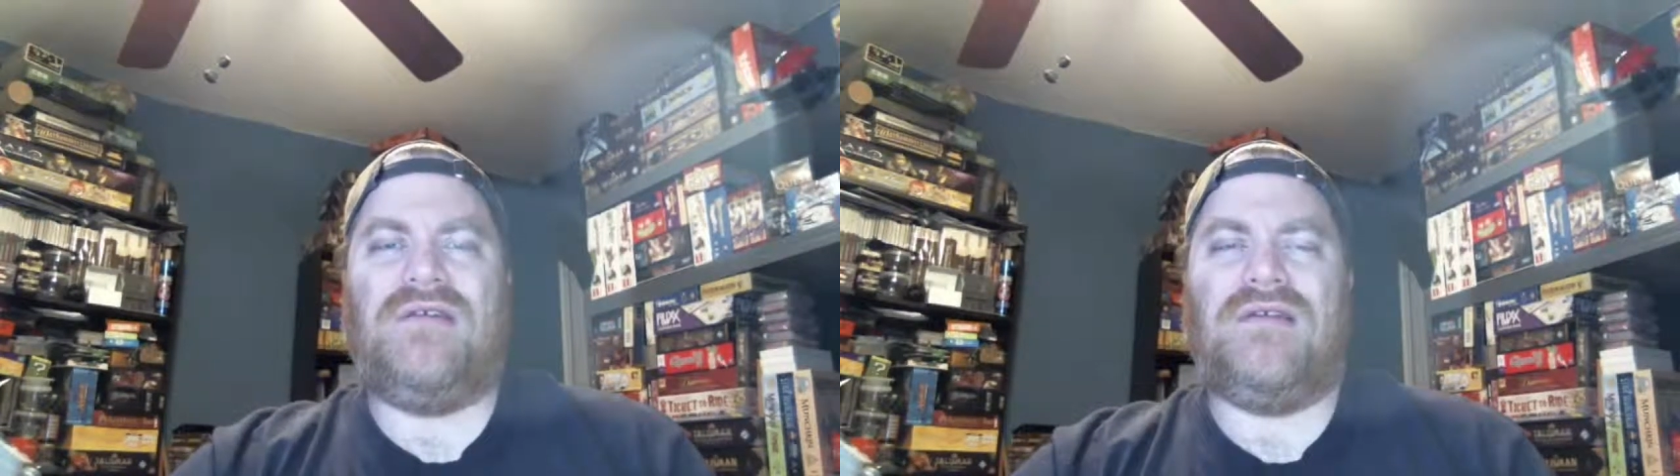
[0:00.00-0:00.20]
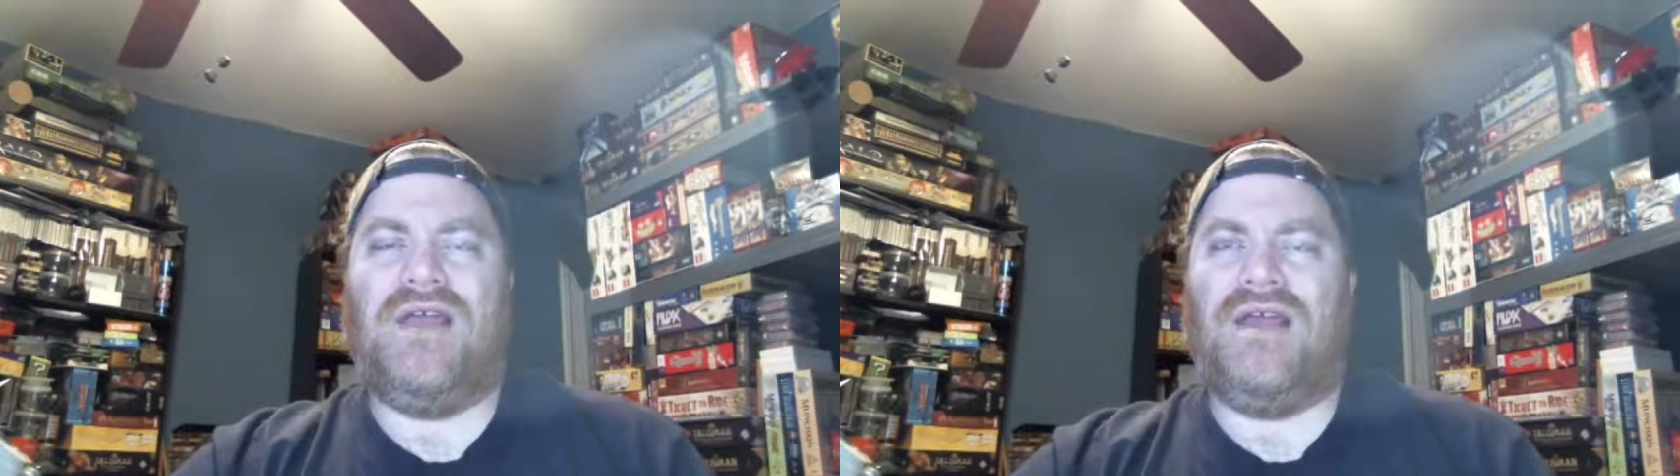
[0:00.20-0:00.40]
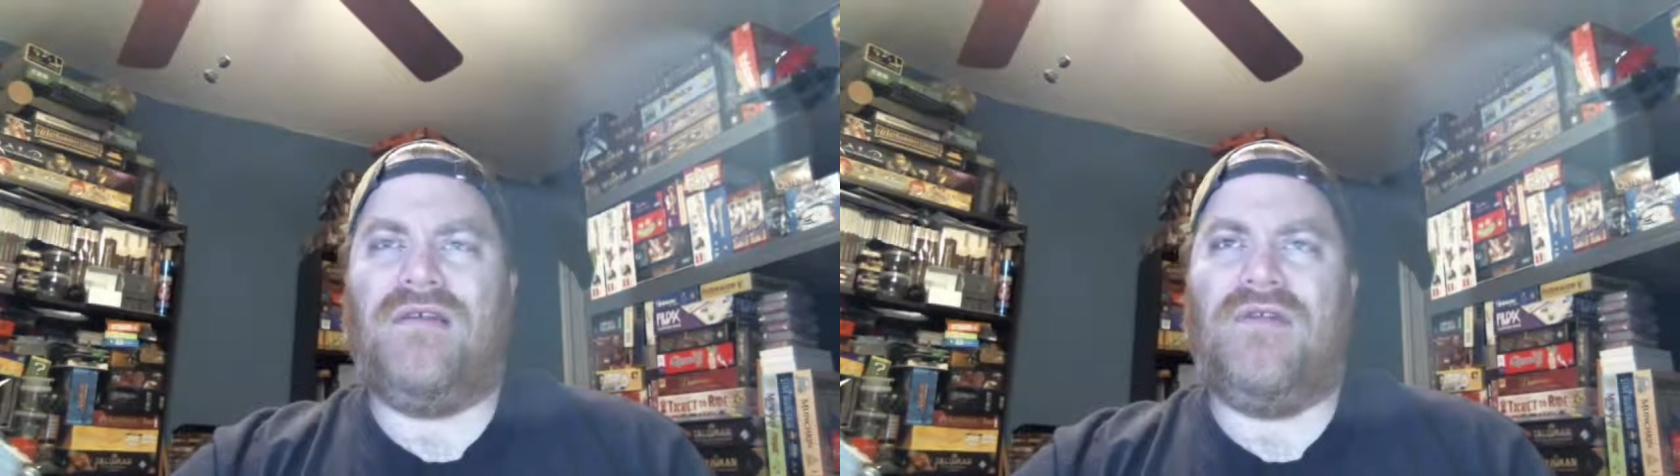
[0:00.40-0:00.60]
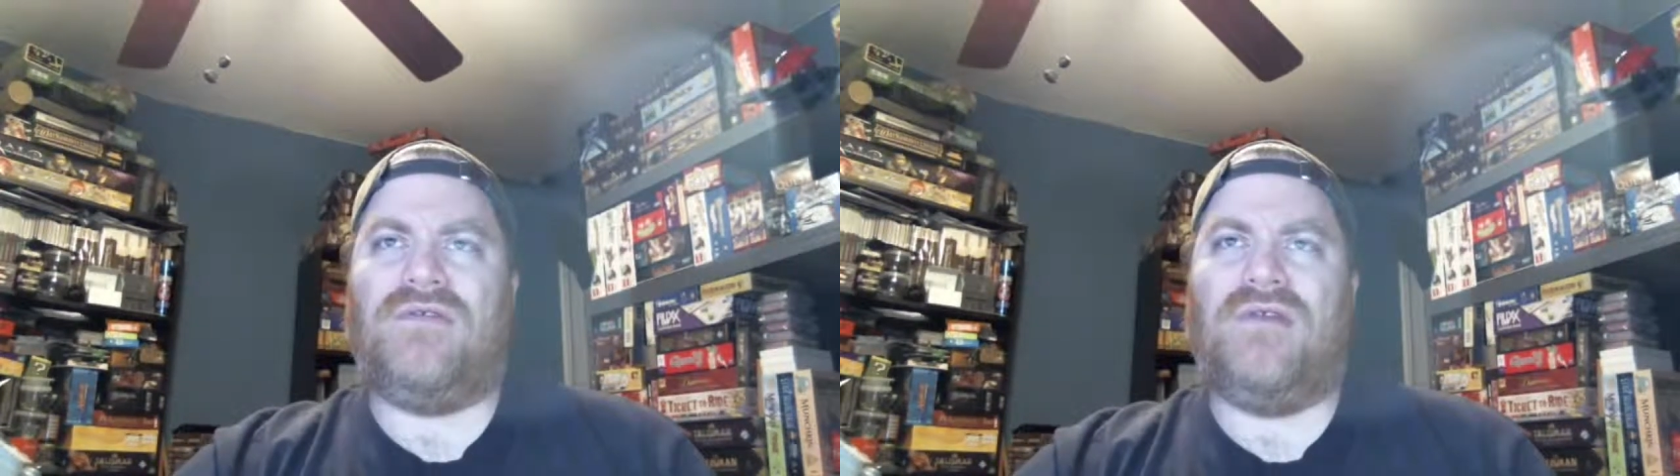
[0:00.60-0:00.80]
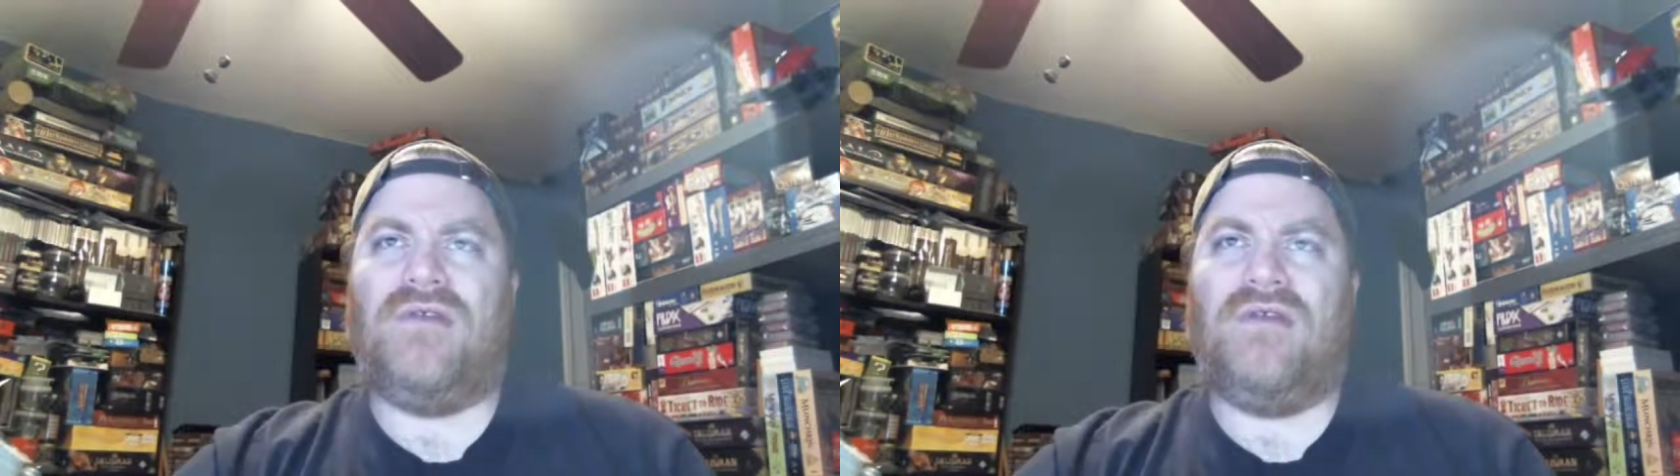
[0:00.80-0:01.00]
Is it
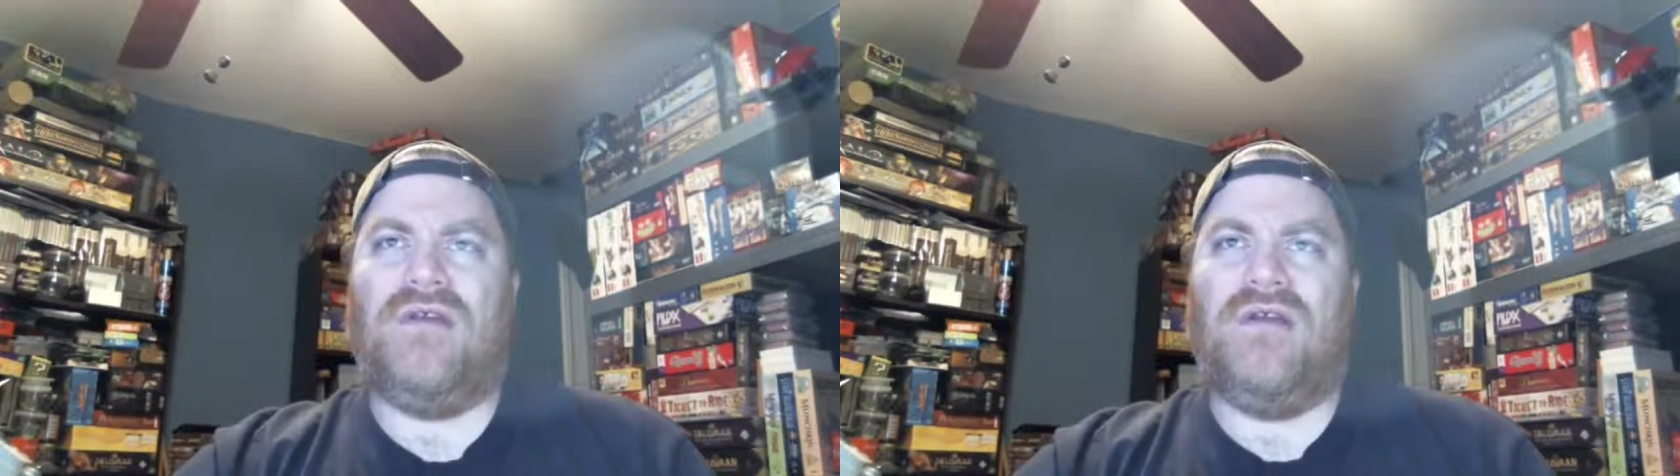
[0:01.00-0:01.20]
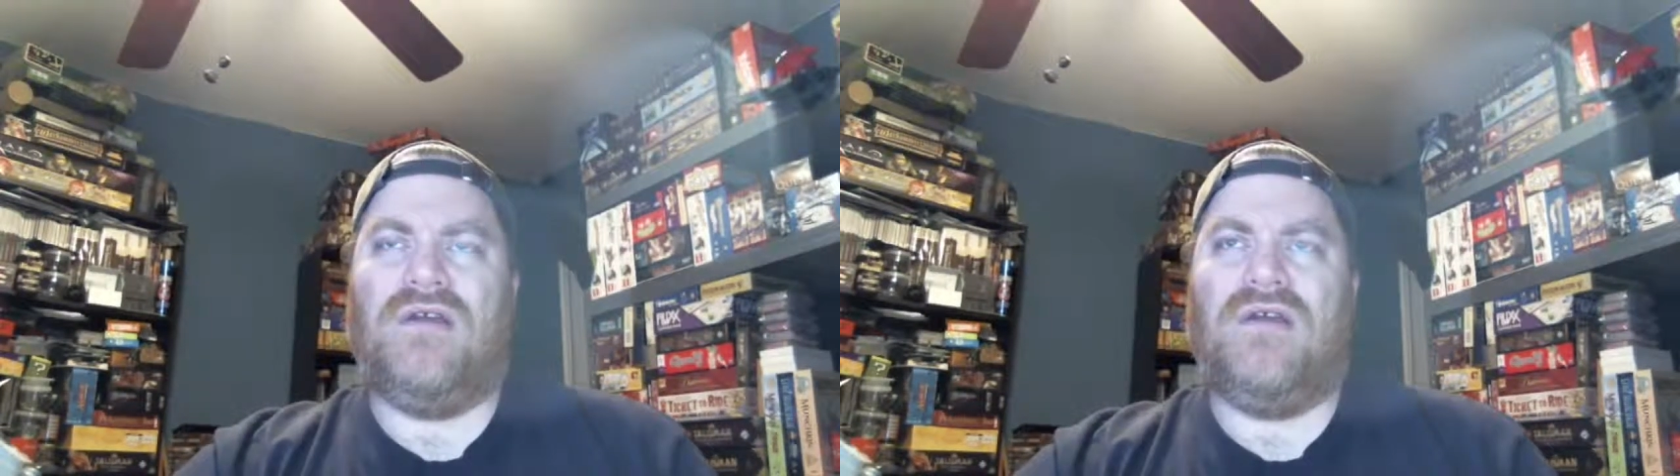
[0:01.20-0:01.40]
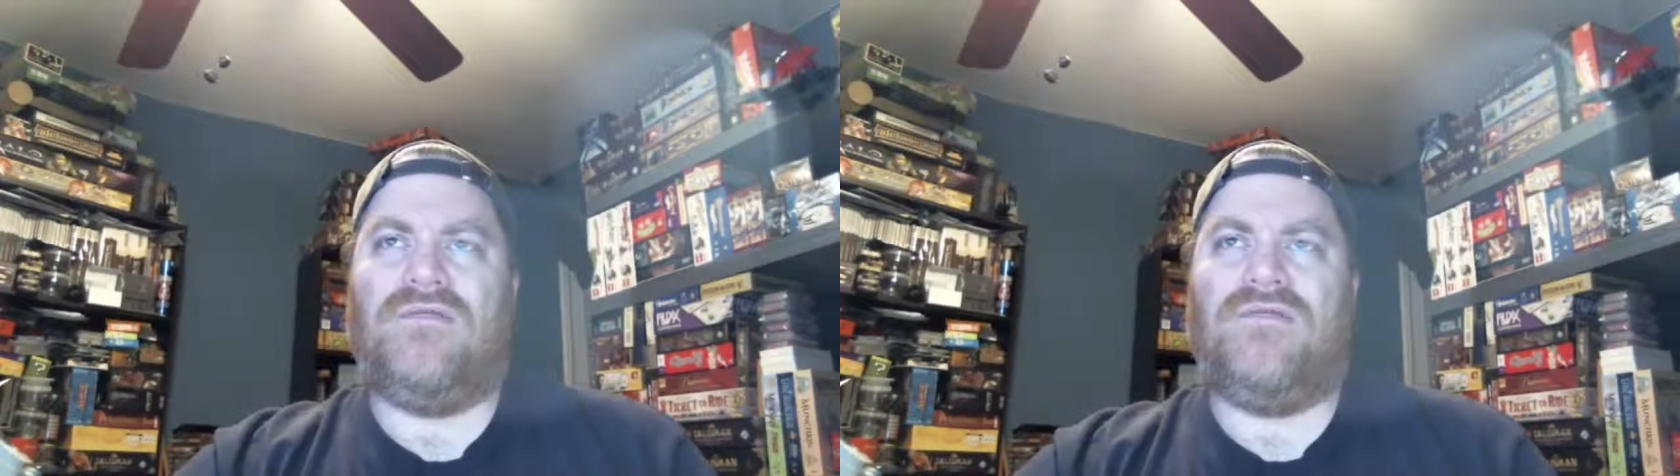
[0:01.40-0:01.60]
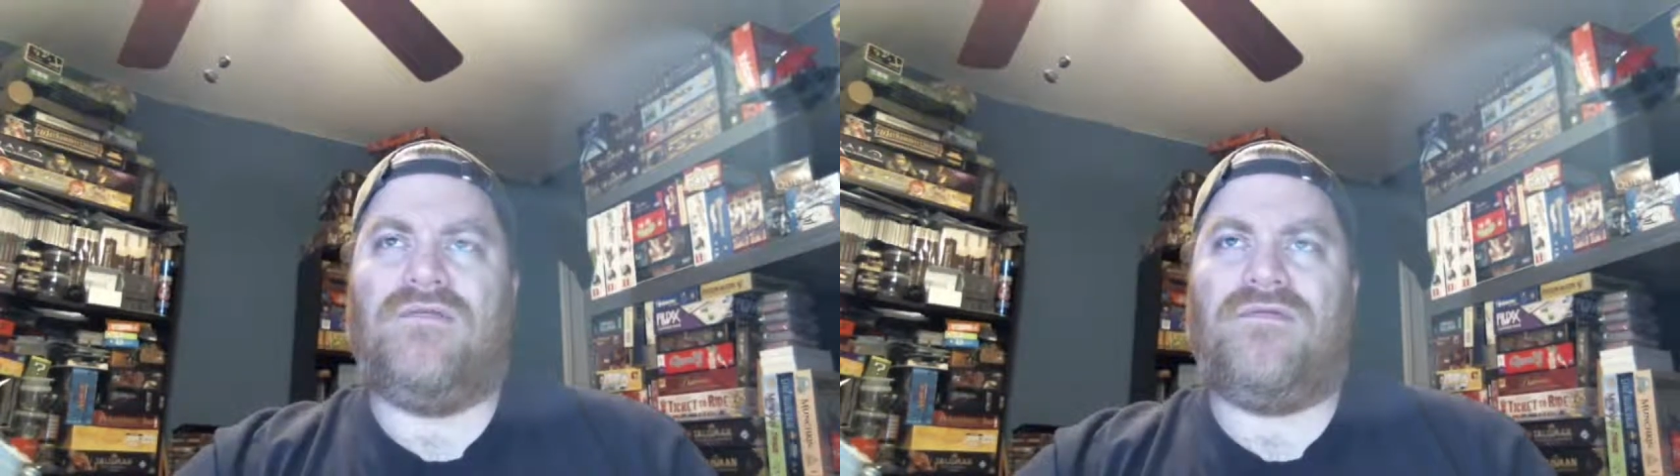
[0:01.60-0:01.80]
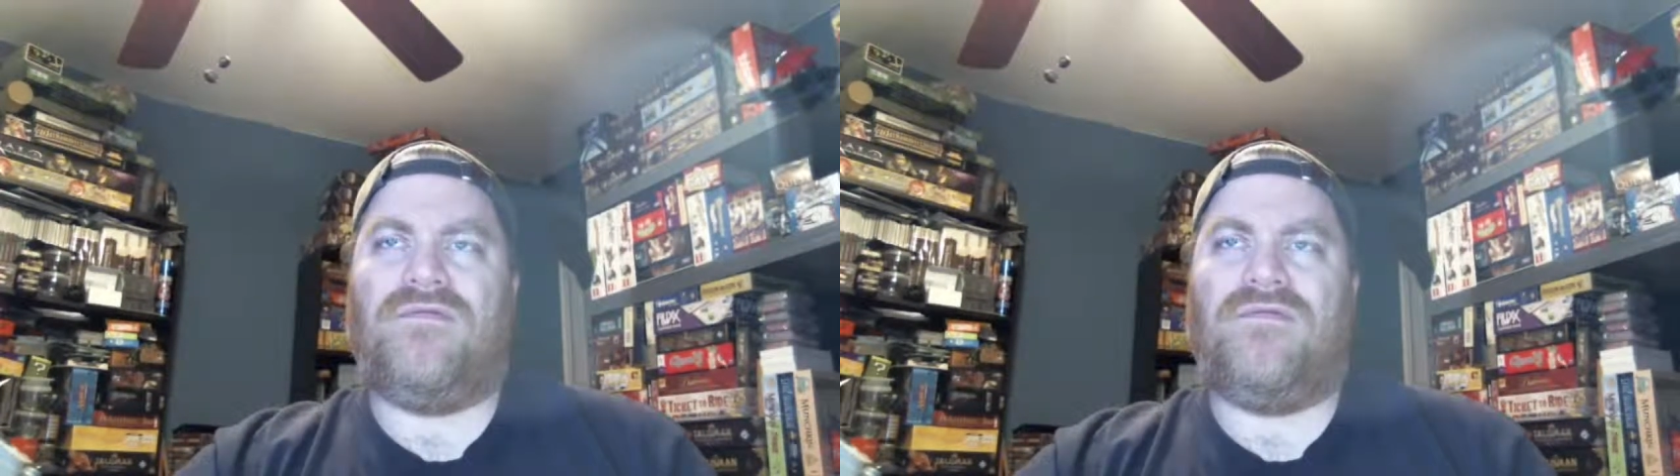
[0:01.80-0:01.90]
Anafenza? No,